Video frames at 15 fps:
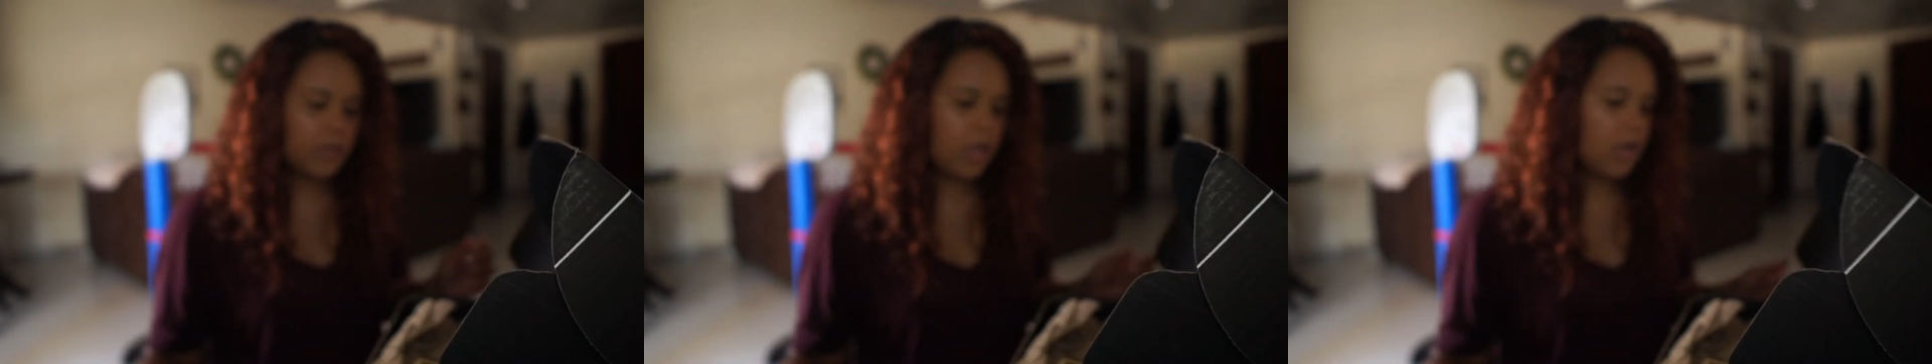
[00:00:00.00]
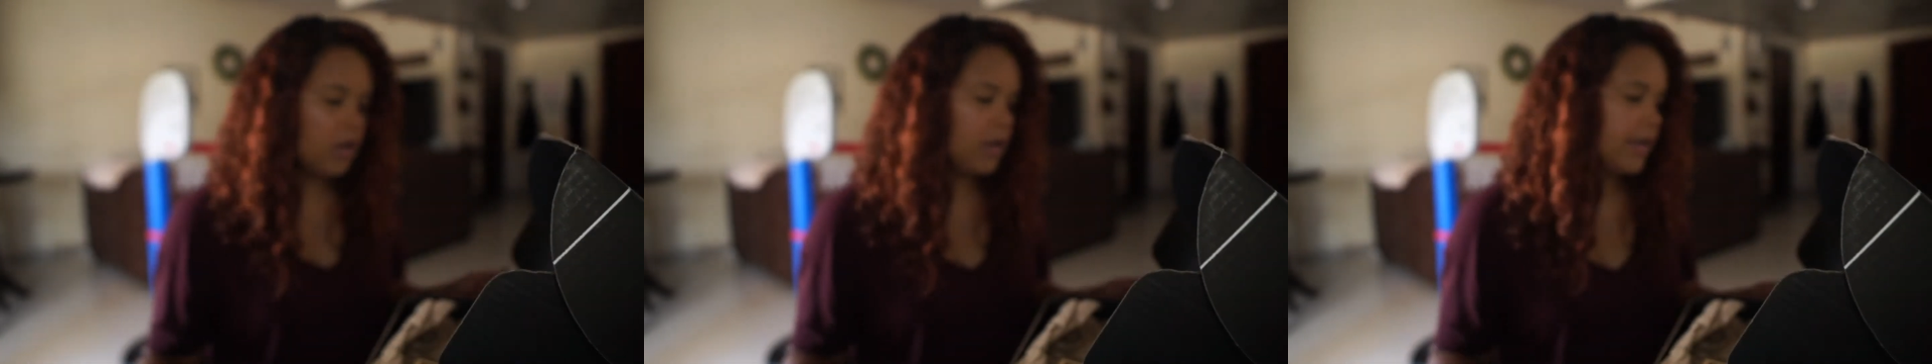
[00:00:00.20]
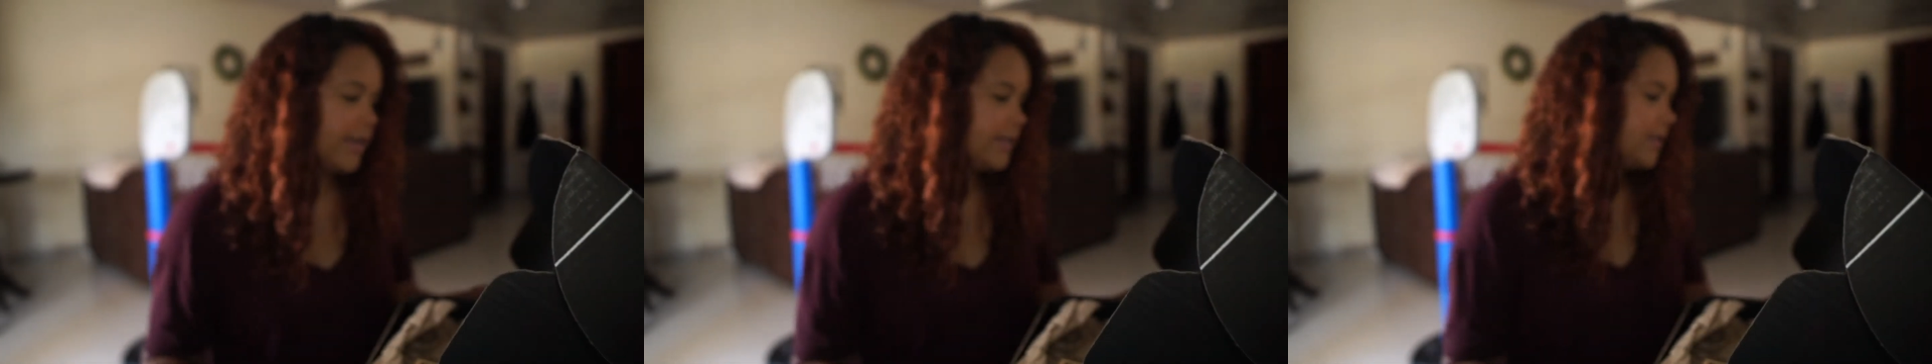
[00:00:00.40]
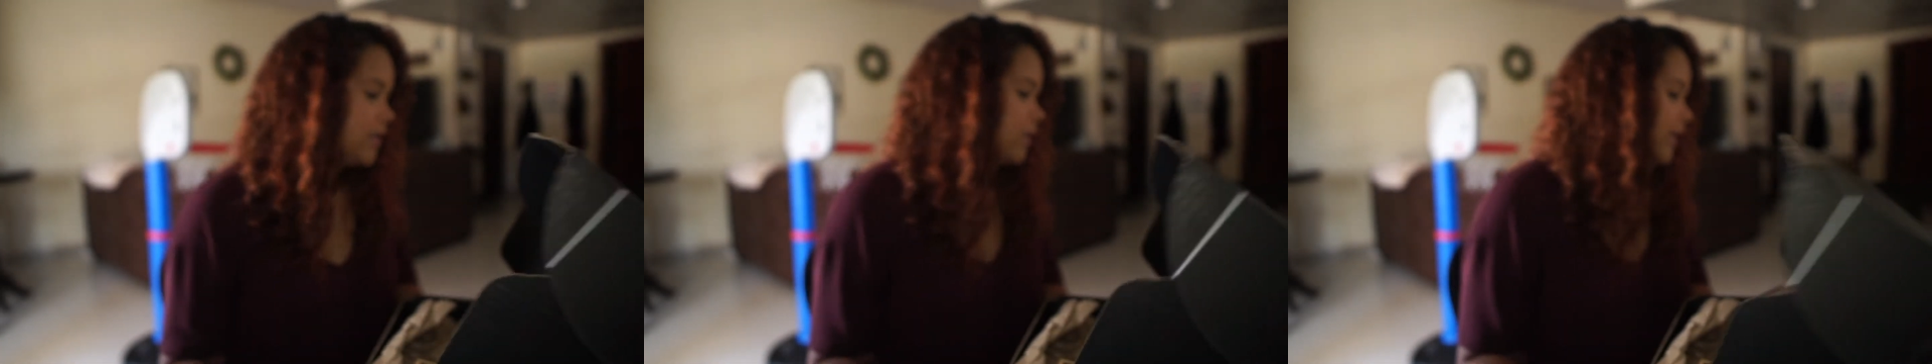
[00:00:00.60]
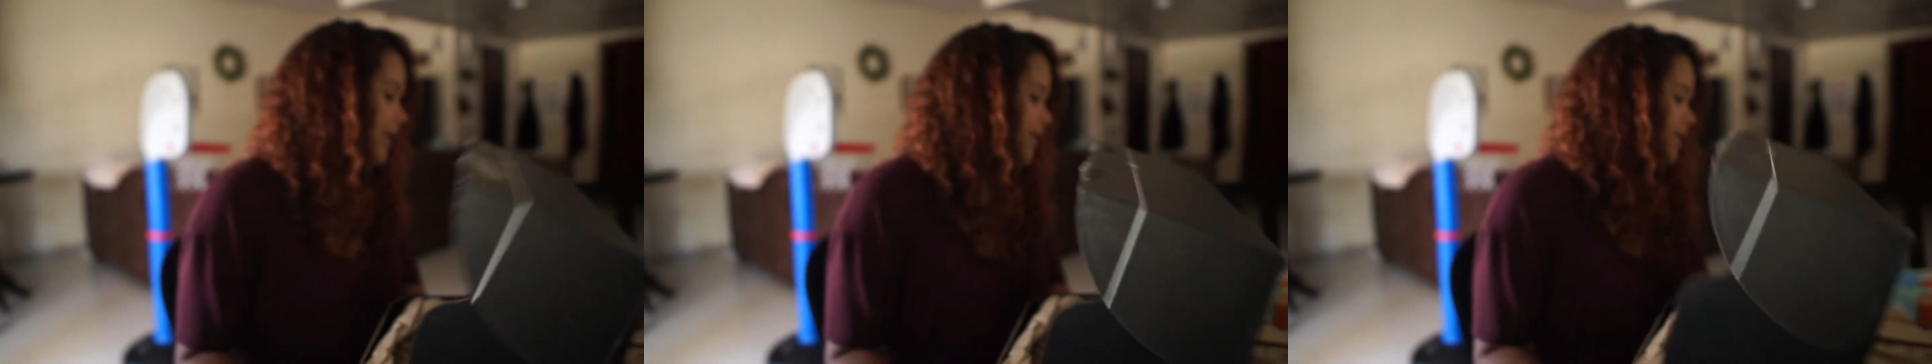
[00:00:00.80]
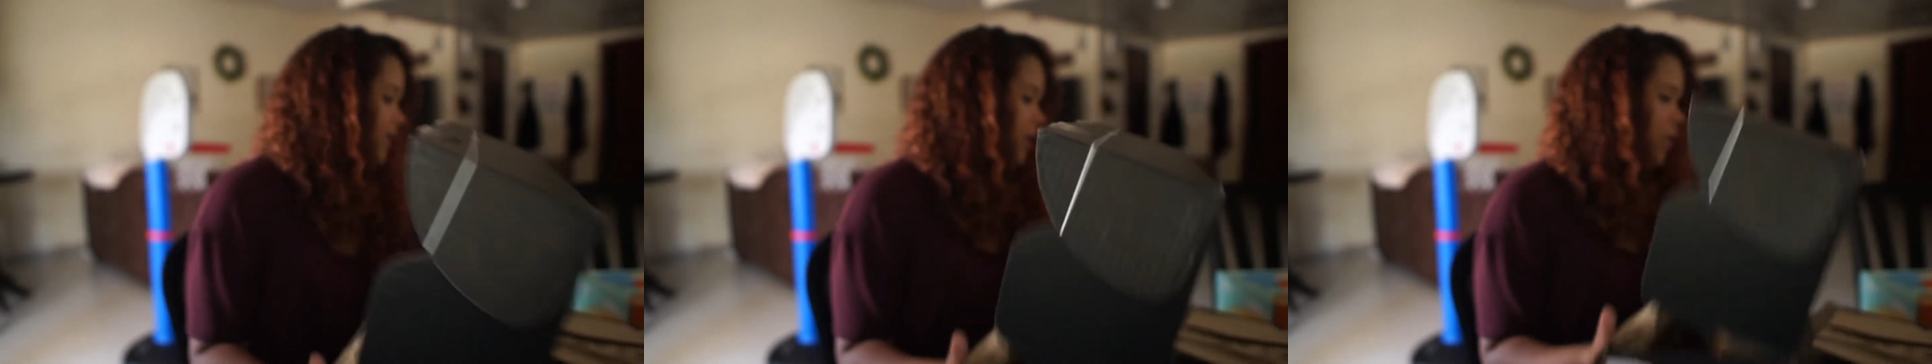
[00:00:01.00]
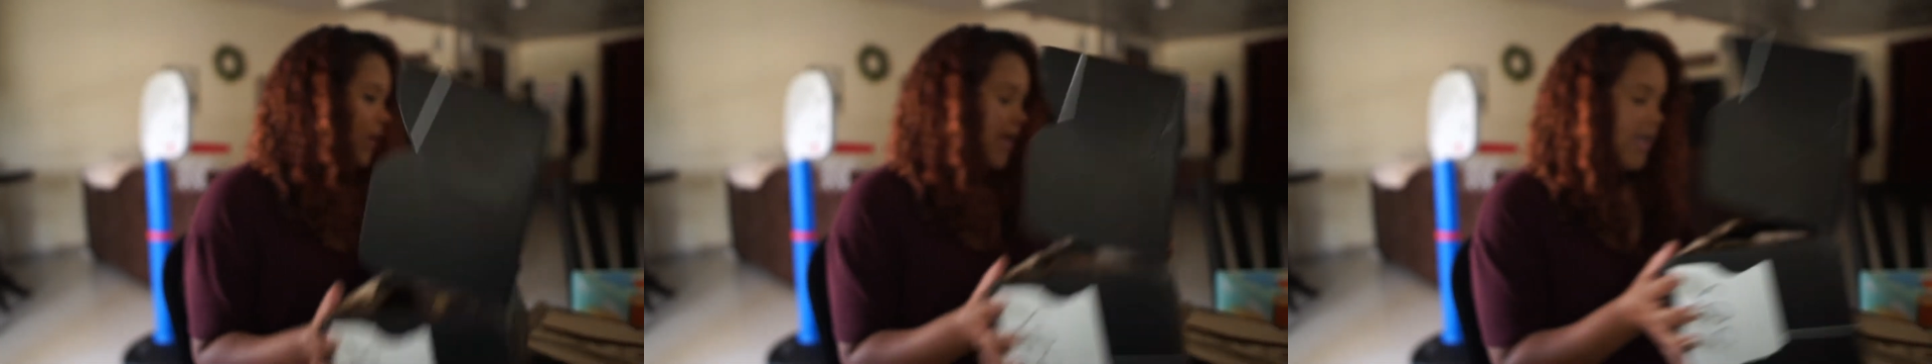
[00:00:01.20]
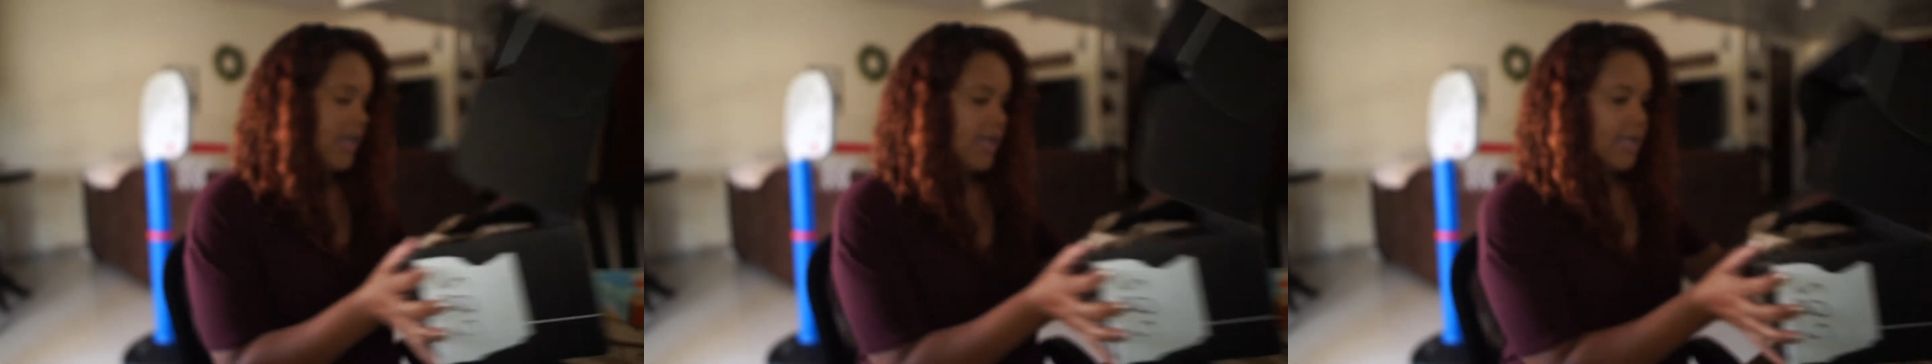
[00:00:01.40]
All right, so let's go
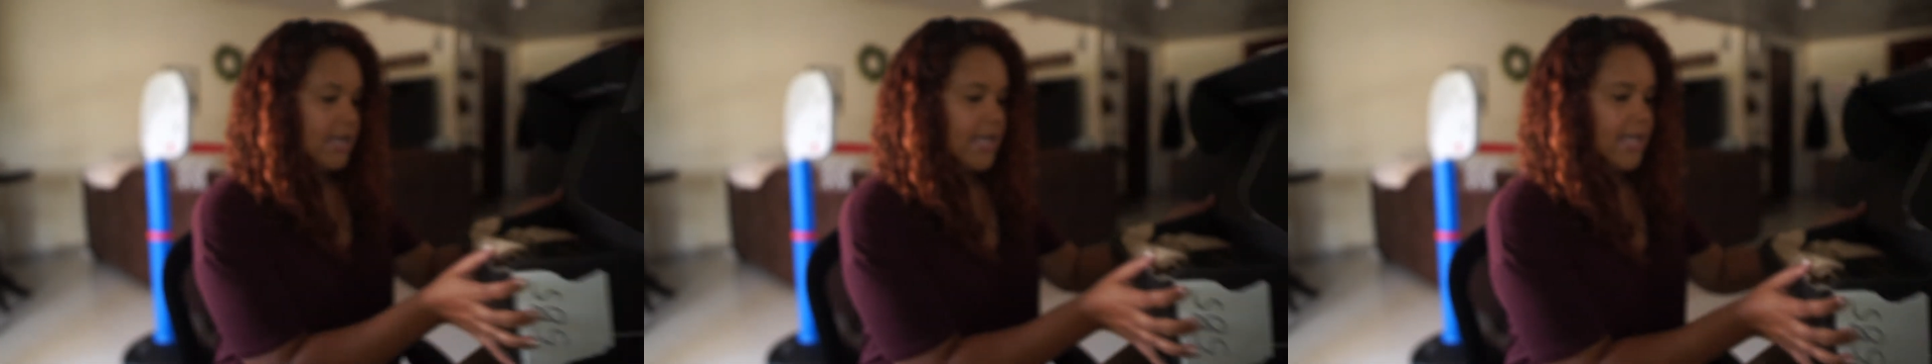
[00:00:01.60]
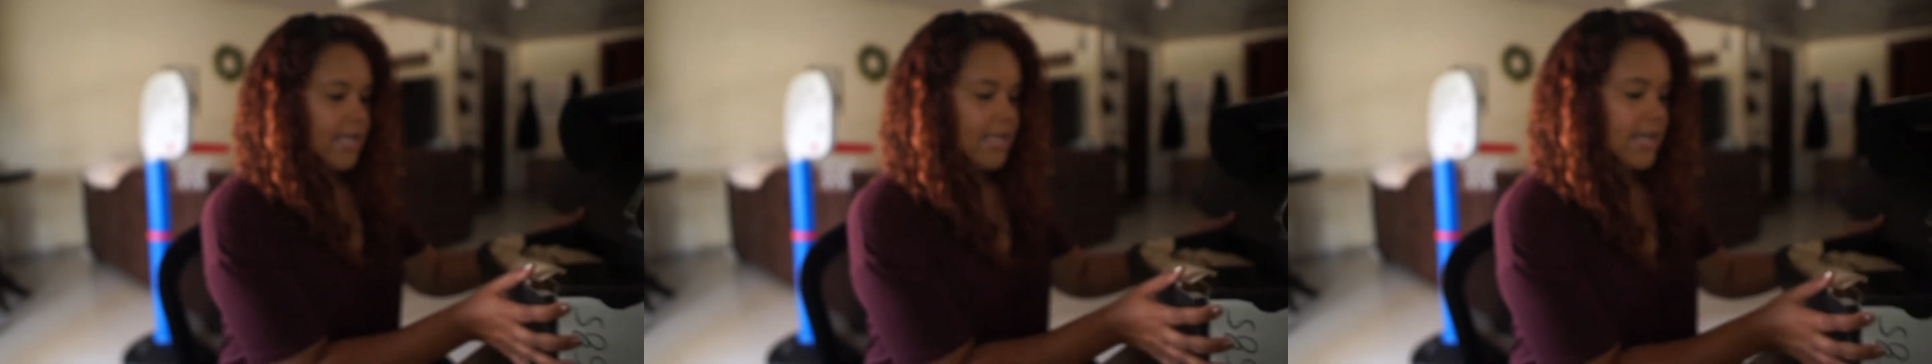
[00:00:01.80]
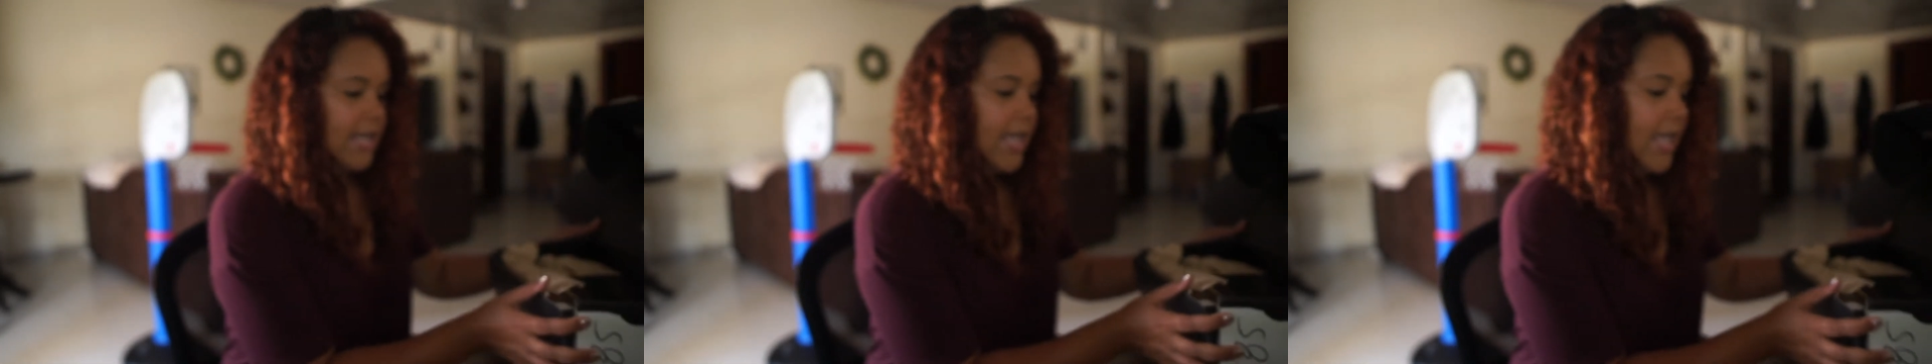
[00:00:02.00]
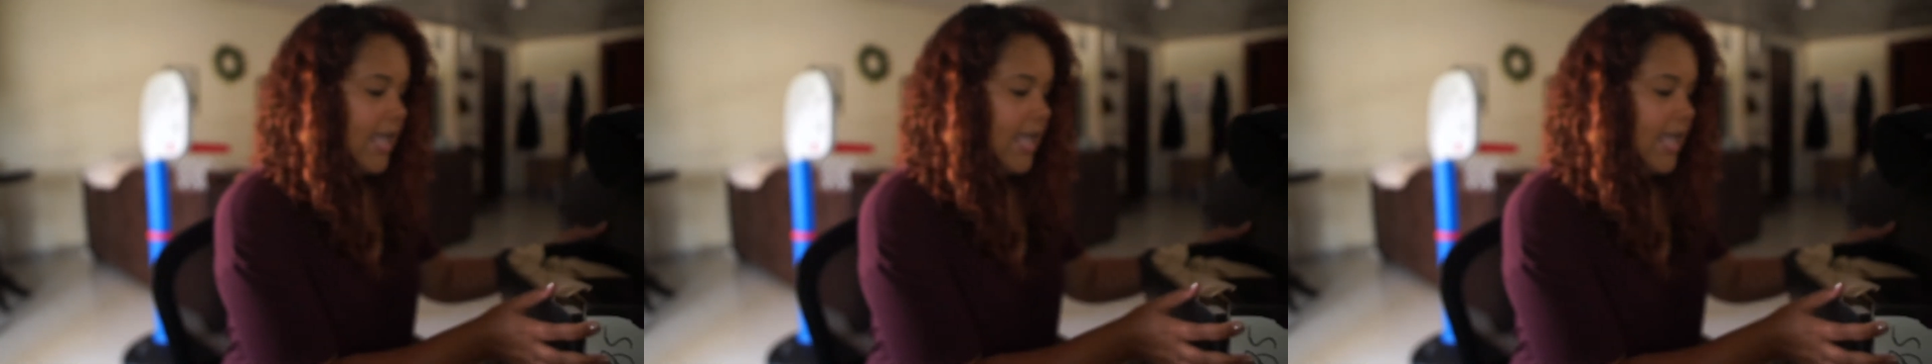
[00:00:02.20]
ahead and